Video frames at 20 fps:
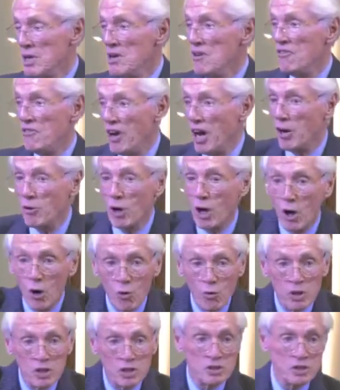Pharaoh
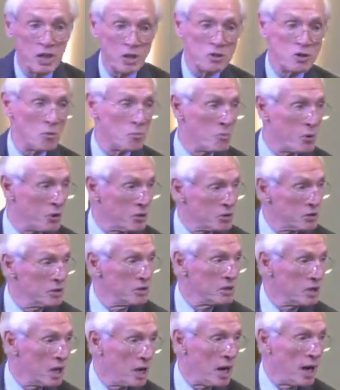was such a
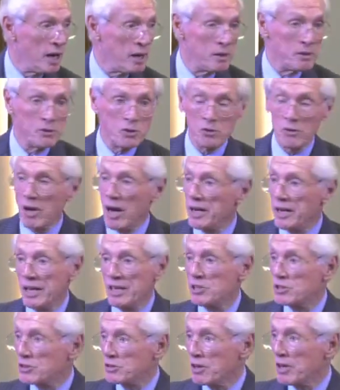person. God, throughout
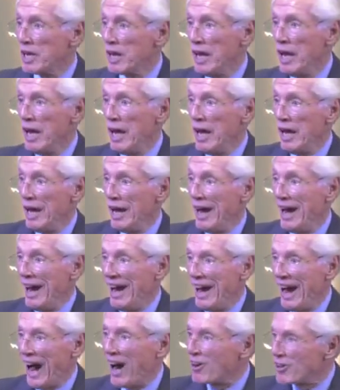history,
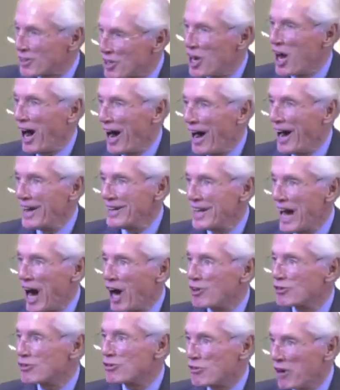our God,
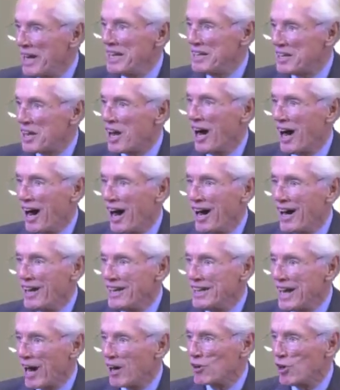our great
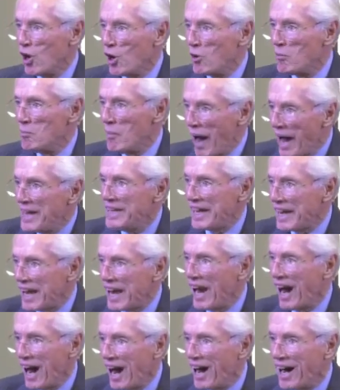God, our almighty
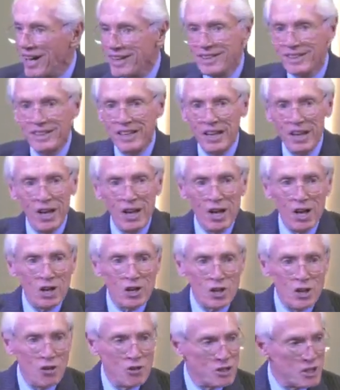God,
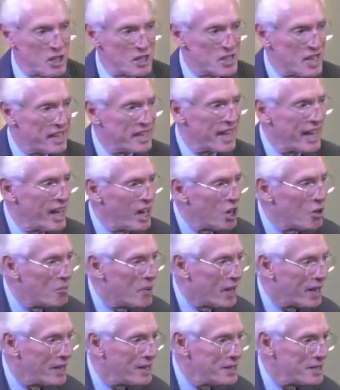uses his
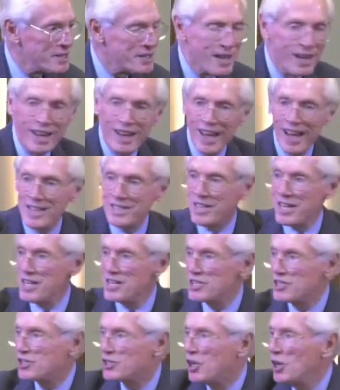enemies as
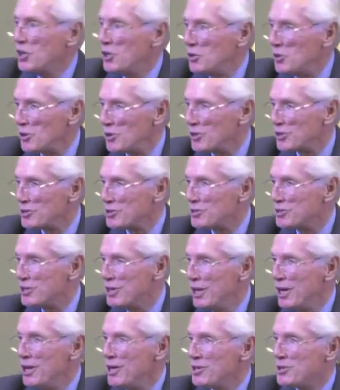his tools
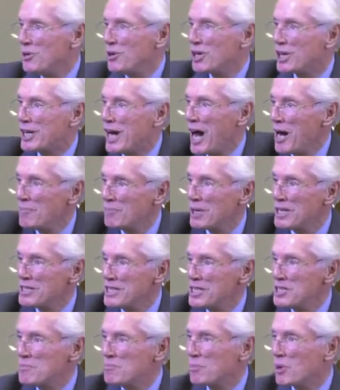to accomplish
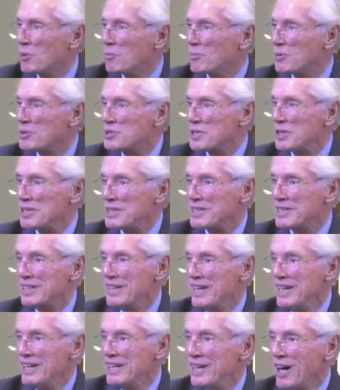his purposes.
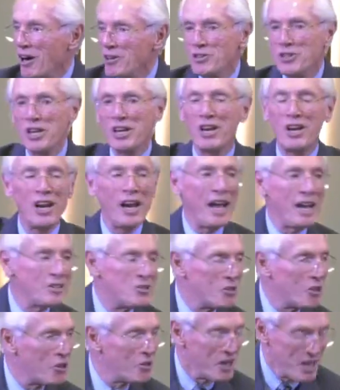Aren't you
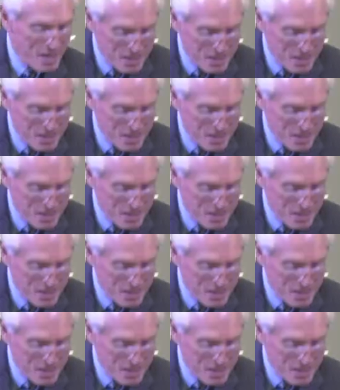glad you're on